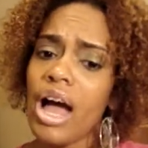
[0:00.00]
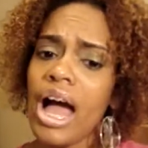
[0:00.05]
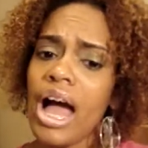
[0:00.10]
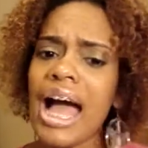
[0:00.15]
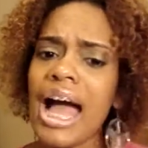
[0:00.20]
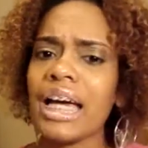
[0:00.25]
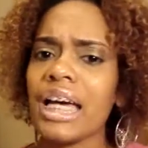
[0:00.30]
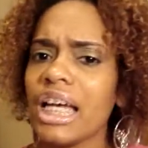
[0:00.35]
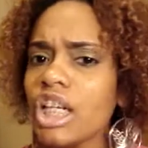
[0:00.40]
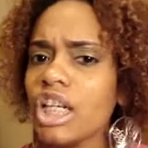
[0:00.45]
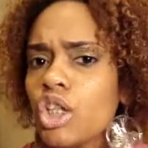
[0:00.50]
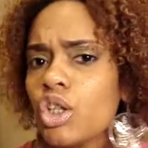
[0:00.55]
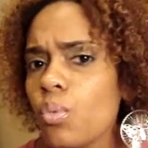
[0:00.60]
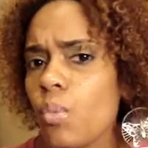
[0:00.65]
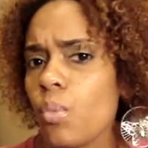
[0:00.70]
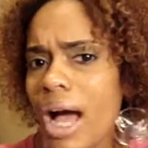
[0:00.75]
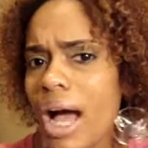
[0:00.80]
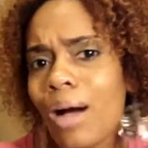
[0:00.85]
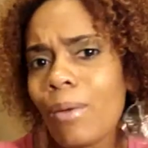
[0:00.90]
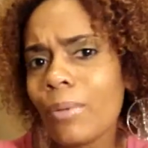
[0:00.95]
I cut new
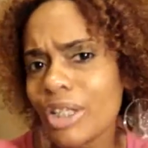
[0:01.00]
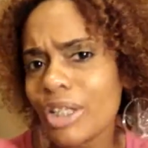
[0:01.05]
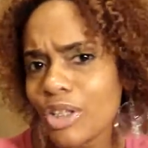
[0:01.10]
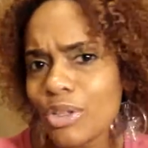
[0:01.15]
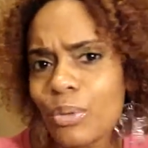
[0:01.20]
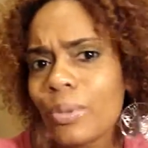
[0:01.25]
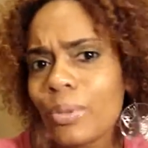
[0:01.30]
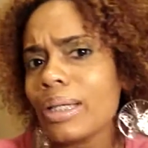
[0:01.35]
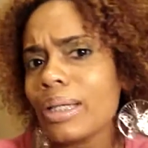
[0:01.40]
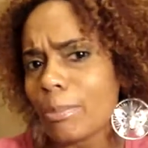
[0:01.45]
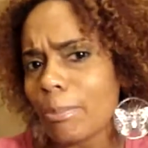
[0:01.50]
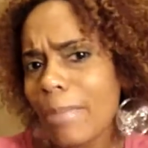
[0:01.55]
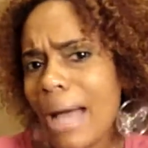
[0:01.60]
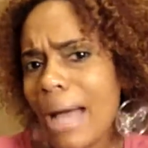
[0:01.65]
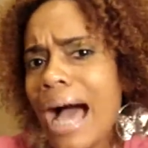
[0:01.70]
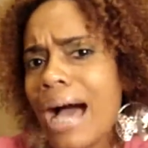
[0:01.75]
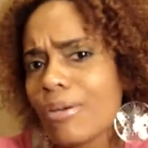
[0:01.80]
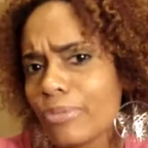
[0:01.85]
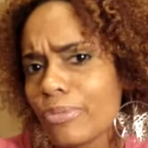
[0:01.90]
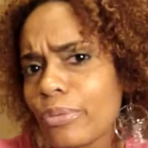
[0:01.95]
wire when you were in the
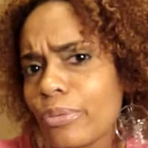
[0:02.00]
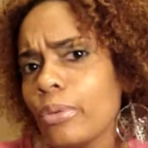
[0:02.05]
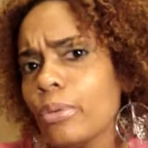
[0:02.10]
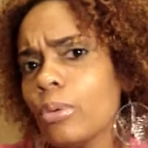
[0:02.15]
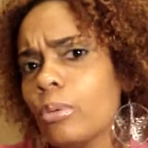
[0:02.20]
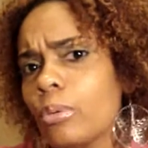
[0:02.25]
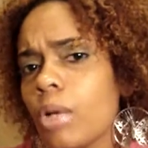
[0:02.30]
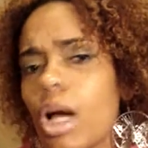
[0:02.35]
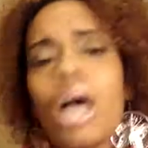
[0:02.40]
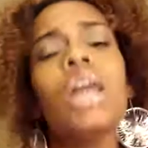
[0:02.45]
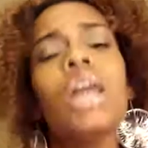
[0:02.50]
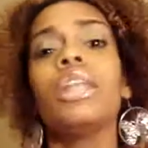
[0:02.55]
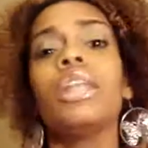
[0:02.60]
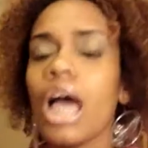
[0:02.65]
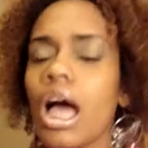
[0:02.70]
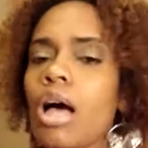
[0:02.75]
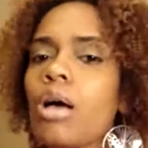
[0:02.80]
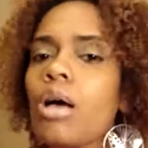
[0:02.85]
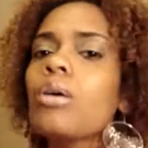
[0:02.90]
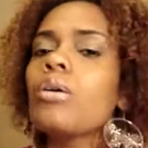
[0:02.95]
bathroom."
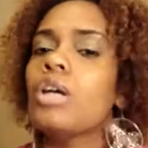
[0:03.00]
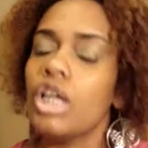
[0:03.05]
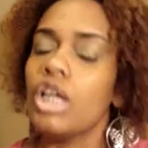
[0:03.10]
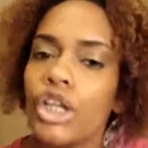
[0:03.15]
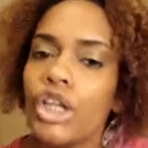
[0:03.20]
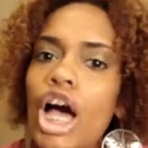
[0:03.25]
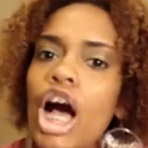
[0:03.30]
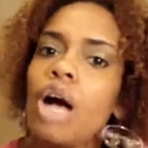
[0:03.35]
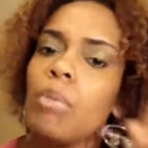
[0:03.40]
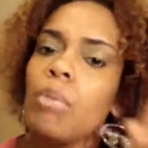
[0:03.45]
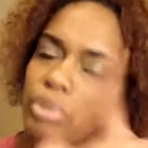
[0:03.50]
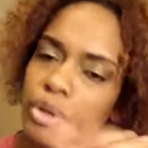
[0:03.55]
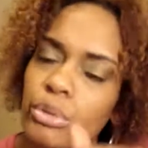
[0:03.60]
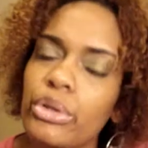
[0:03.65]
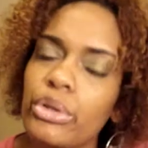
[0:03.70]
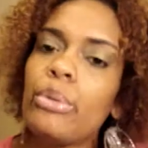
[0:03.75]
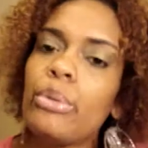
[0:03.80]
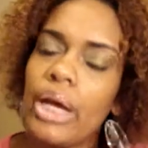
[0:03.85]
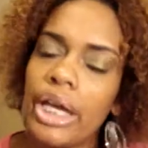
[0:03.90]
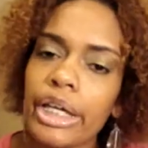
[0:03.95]
"No, no, boo.
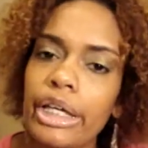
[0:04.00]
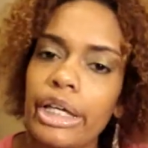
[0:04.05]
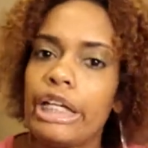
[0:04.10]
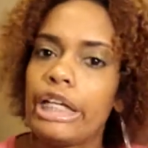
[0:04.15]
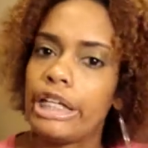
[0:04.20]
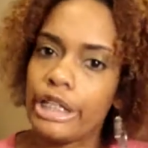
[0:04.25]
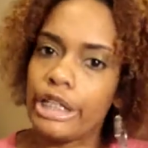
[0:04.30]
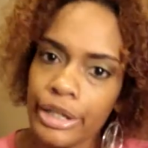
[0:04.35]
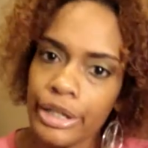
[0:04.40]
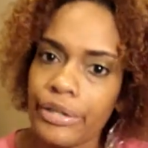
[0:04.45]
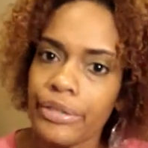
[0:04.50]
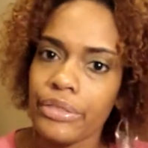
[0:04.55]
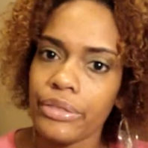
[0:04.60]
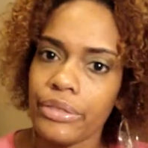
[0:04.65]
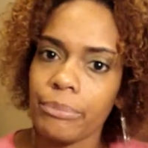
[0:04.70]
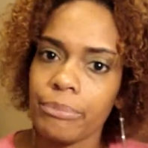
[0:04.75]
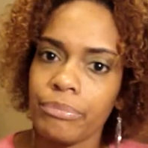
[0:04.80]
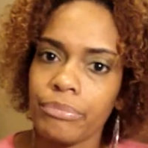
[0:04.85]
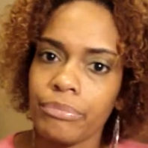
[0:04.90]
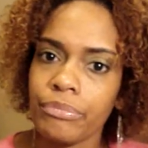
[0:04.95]
You ain't cut
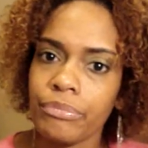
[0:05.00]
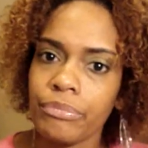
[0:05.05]
nothing.